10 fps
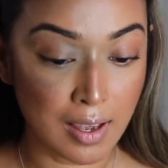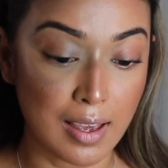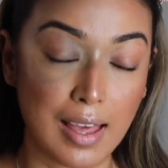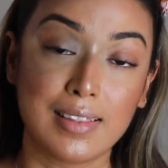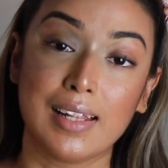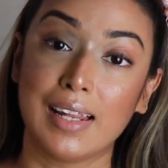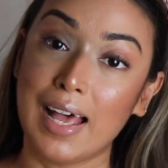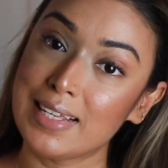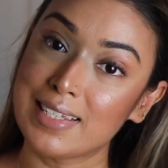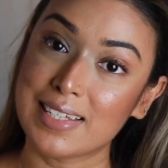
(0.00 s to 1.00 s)
And the
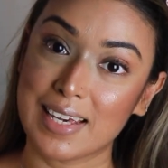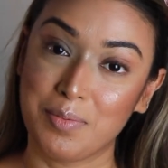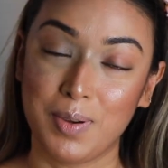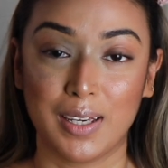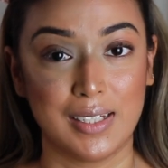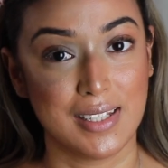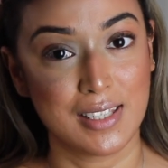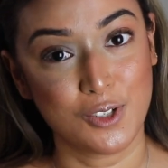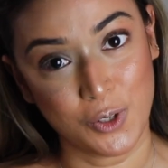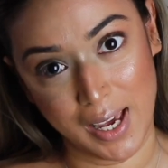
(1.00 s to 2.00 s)
last step
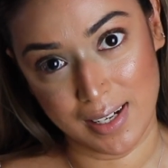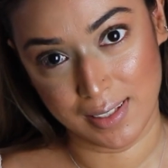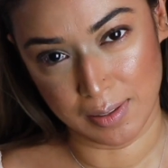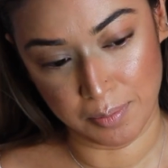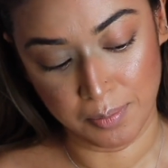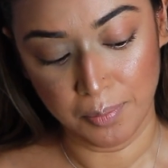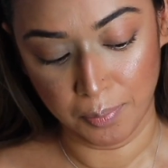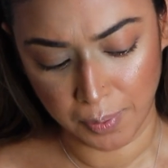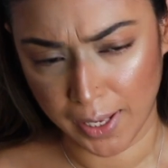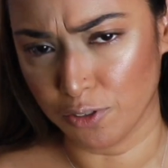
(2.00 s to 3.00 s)
is to add some
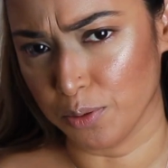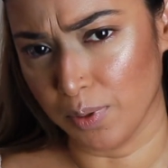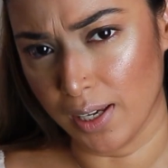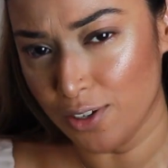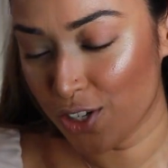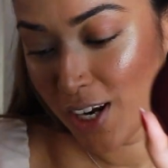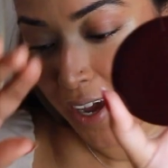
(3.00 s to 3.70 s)
powder blush.